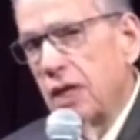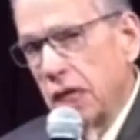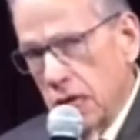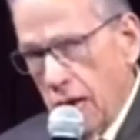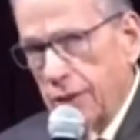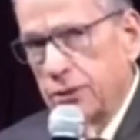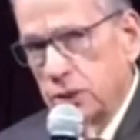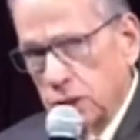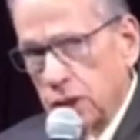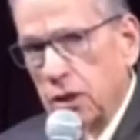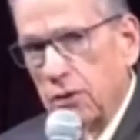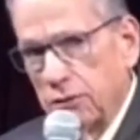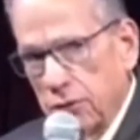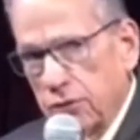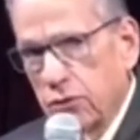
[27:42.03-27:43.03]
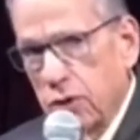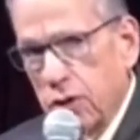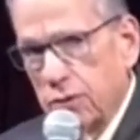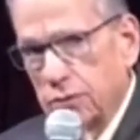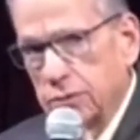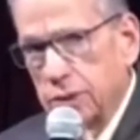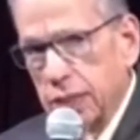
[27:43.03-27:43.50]
He knows where you are.
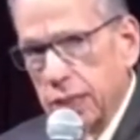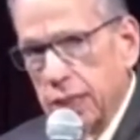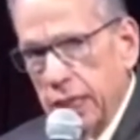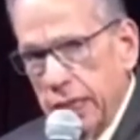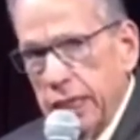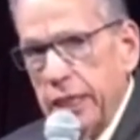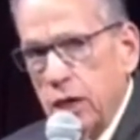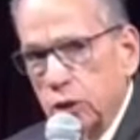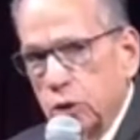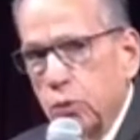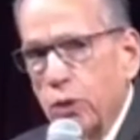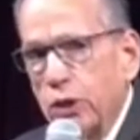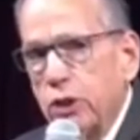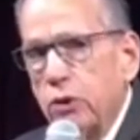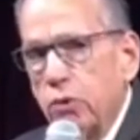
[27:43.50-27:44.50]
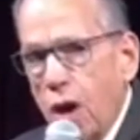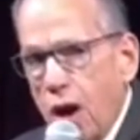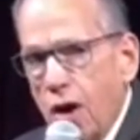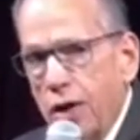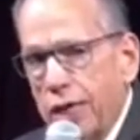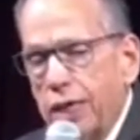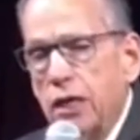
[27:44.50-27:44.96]
He knows what you're going through. He
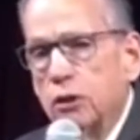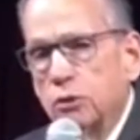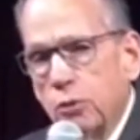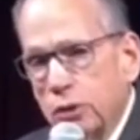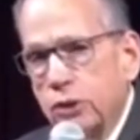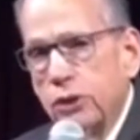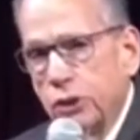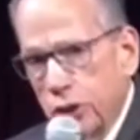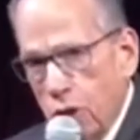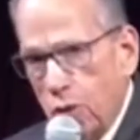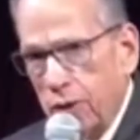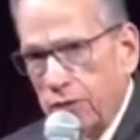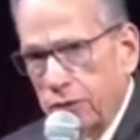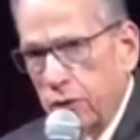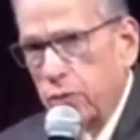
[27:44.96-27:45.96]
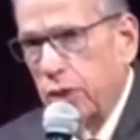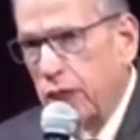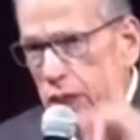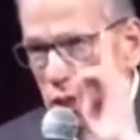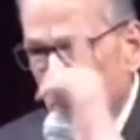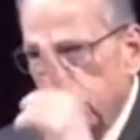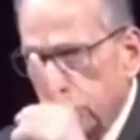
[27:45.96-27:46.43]
knows your situation. He
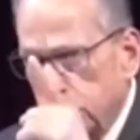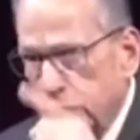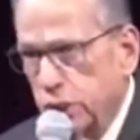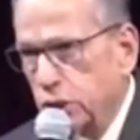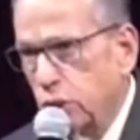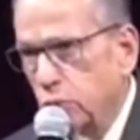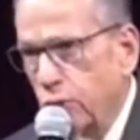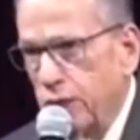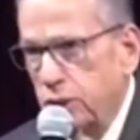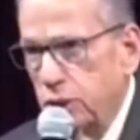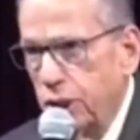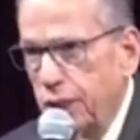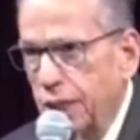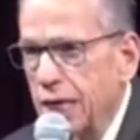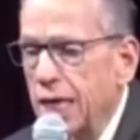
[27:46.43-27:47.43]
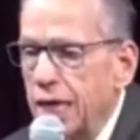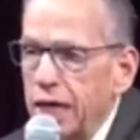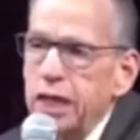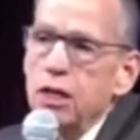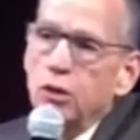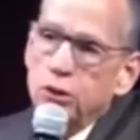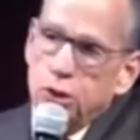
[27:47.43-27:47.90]
knows your circumstance. He knows your
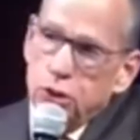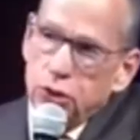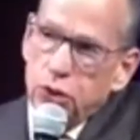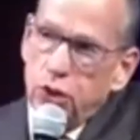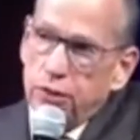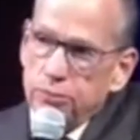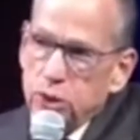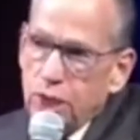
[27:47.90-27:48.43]
bank account.